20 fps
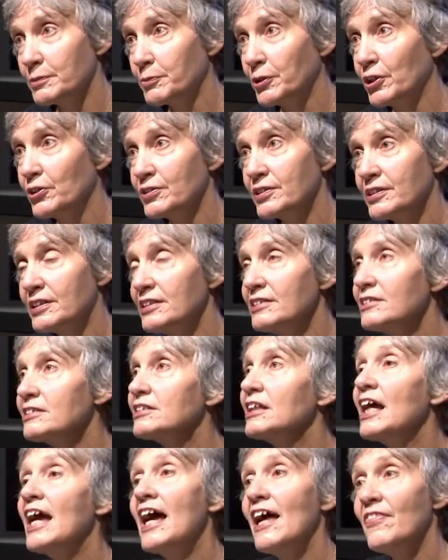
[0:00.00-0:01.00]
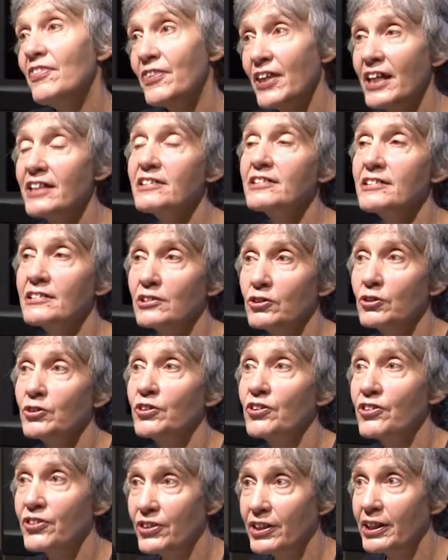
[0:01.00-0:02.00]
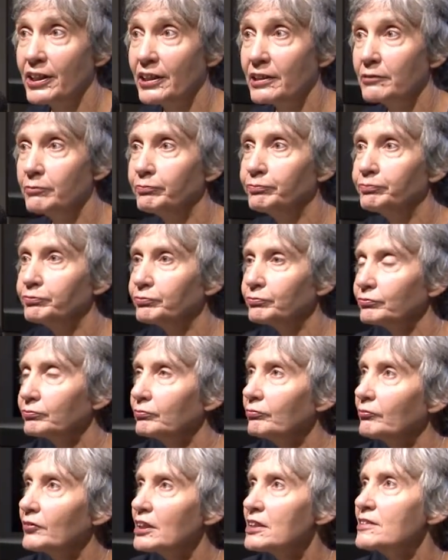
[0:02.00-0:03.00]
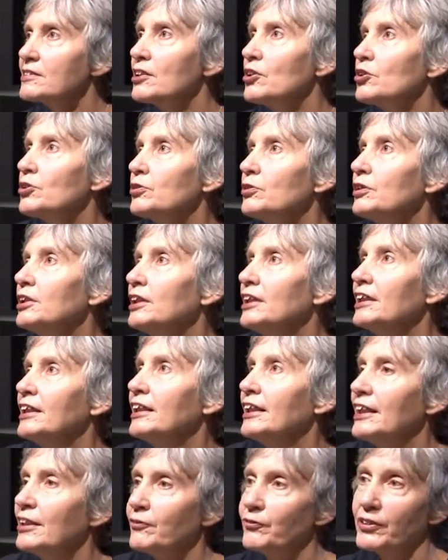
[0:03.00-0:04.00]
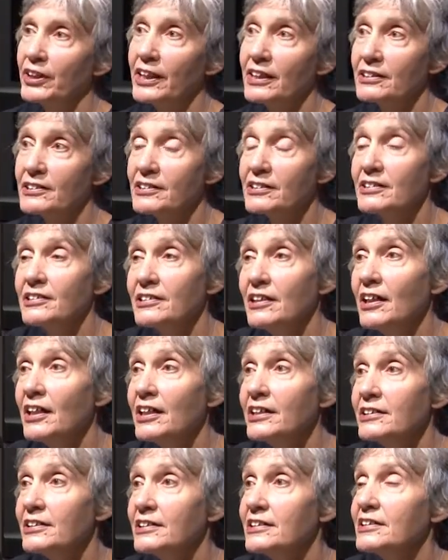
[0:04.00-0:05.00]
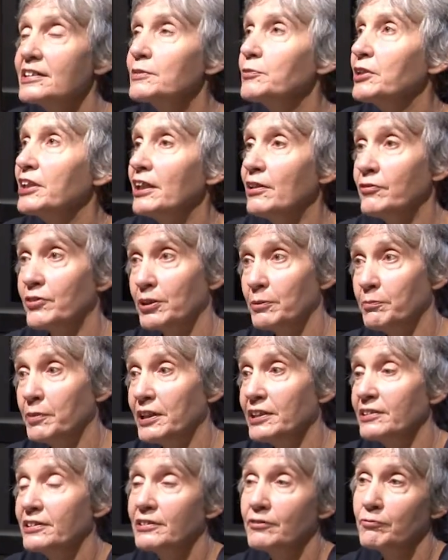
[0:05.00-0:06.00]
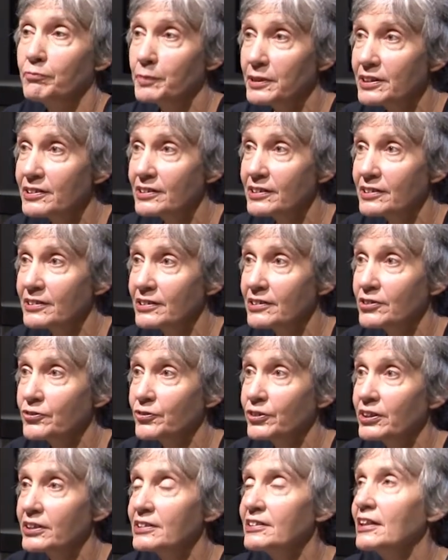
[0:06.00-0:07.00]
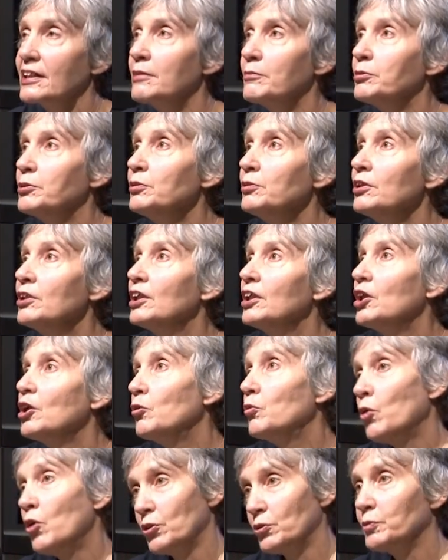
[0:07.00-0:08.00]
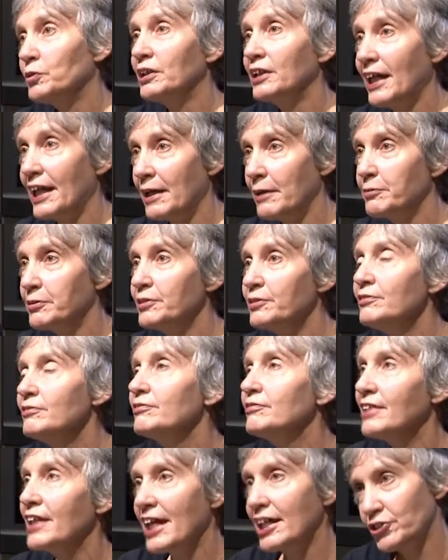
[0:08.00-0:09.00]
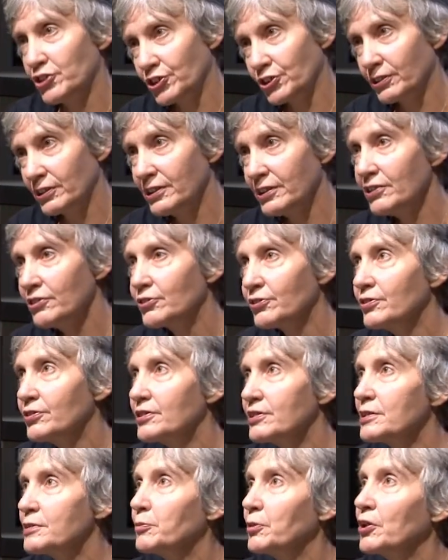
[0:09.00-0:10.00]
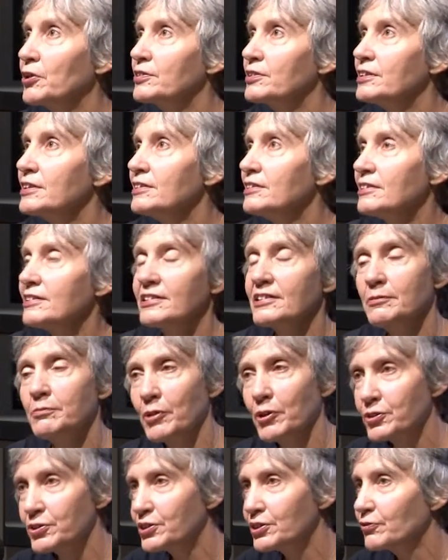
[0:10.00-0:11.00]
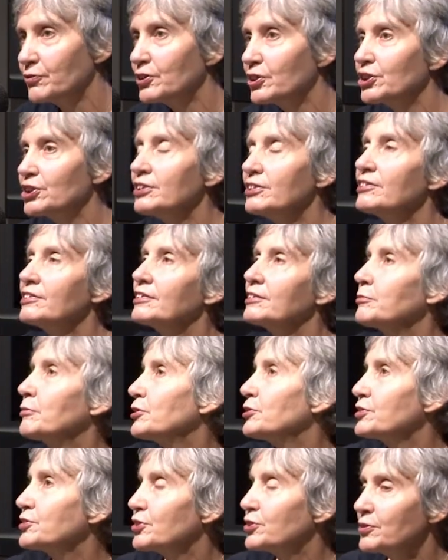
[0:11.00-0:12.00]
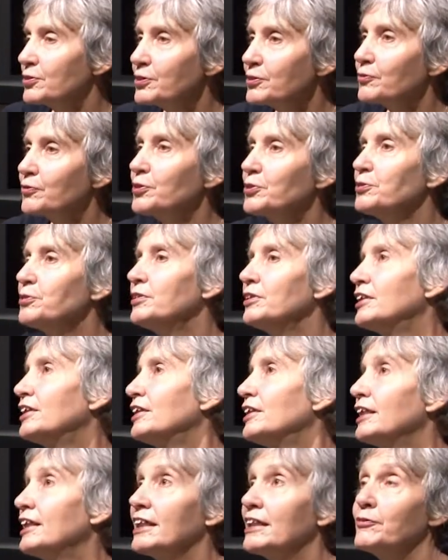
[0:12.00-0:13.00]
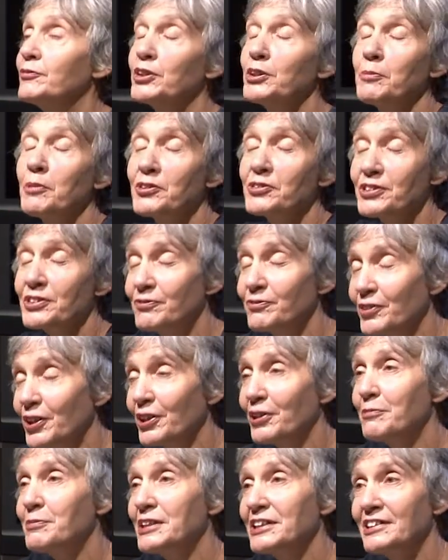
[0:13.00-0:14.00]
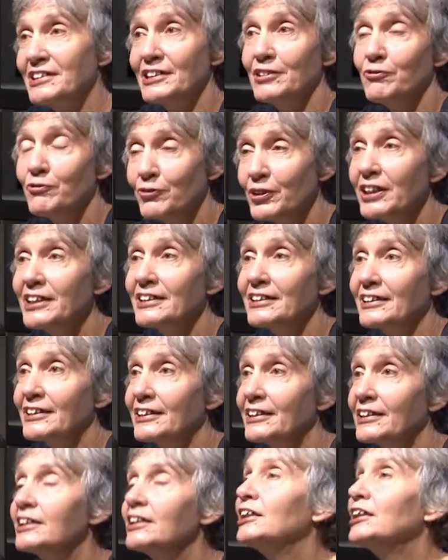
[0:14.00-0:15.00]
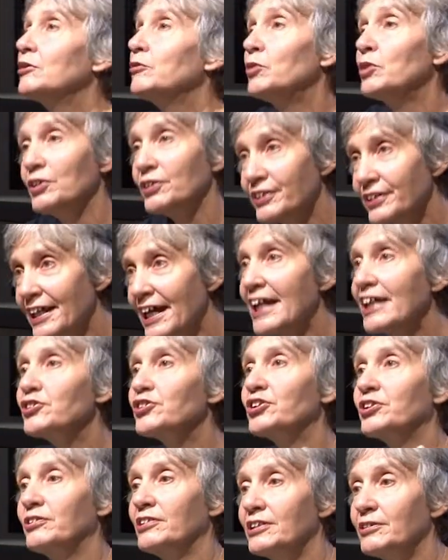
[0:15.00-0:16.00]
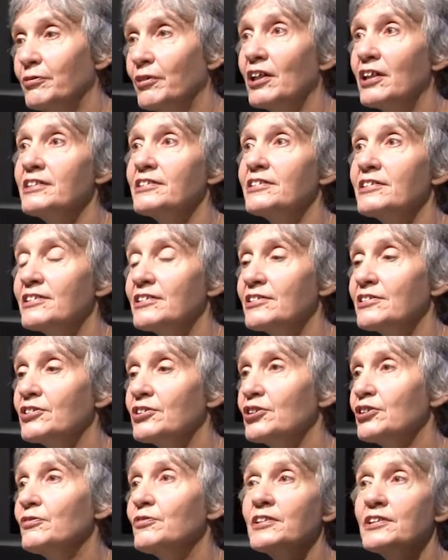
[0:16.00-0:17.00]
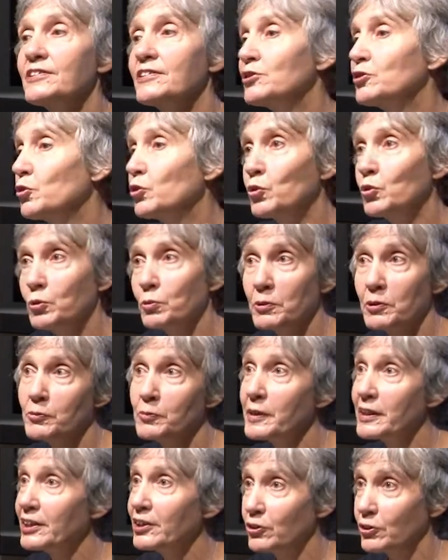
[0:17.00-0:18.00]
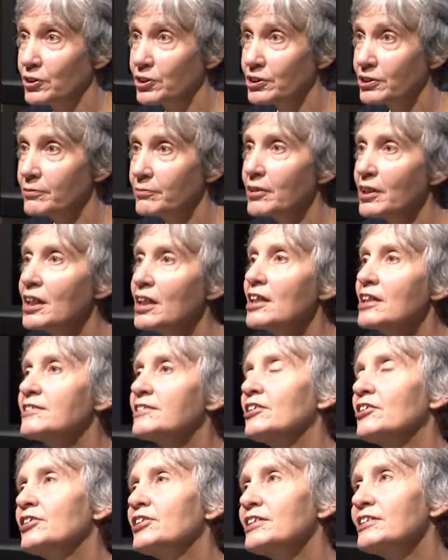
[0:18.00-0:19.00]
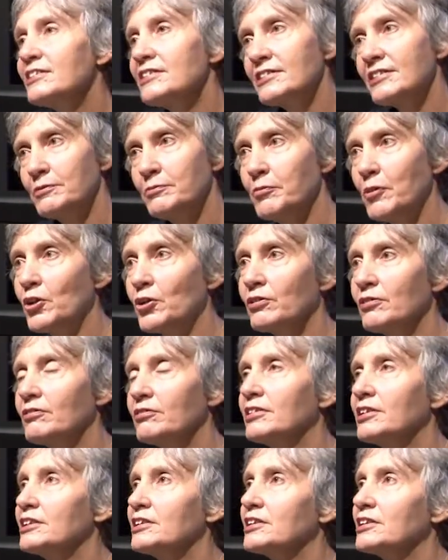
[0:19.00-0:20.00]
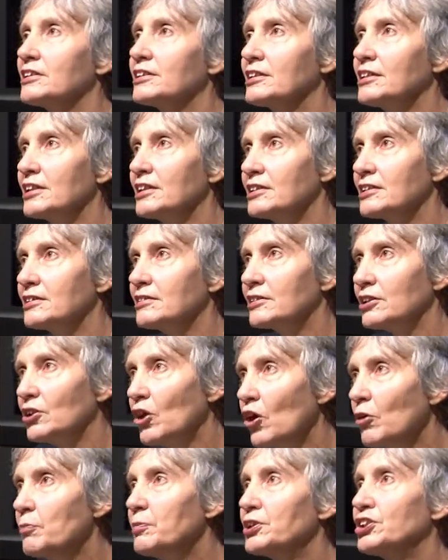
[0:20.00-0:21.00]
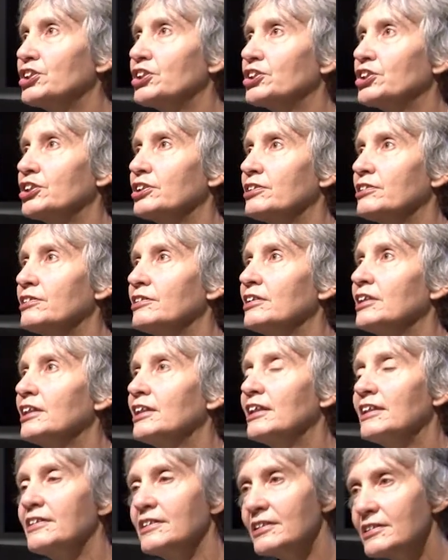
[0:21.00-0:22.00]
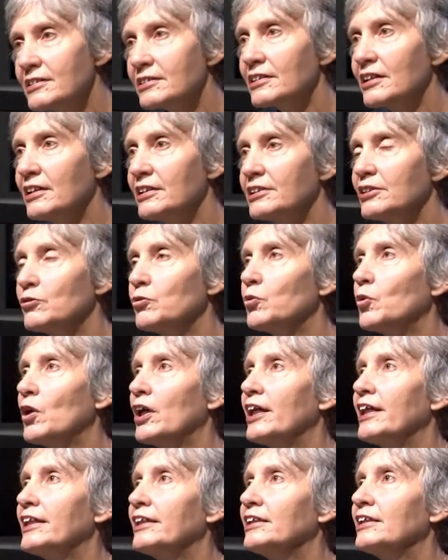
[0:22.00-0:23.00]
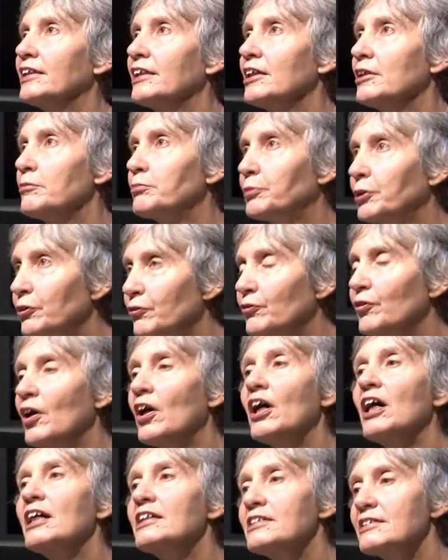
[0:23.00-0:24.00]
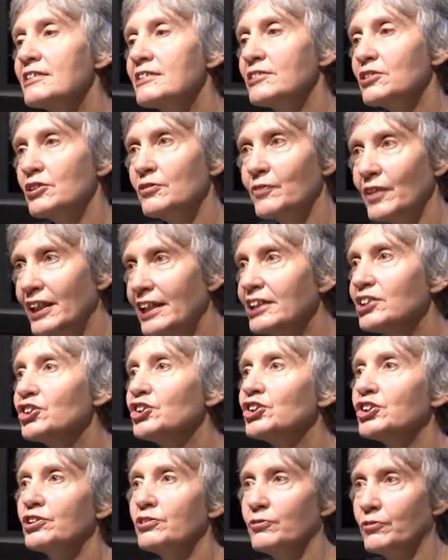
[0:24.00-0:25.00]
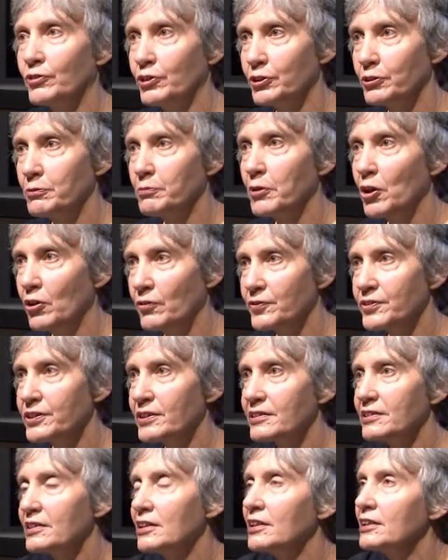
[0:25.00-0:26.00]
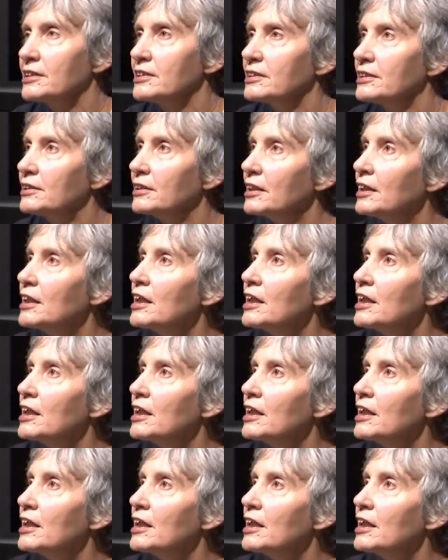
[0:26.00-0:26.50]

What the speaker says: process, and that is a good thing. So if in our societies we have competitive businesses, for example, what will happen naturally through this process is the most efficient, the most useful, even the most environmentally friendly will naturally rise to the surface and all will be good. So this is the model that competition in this kind of way provides a sort of engine room of society.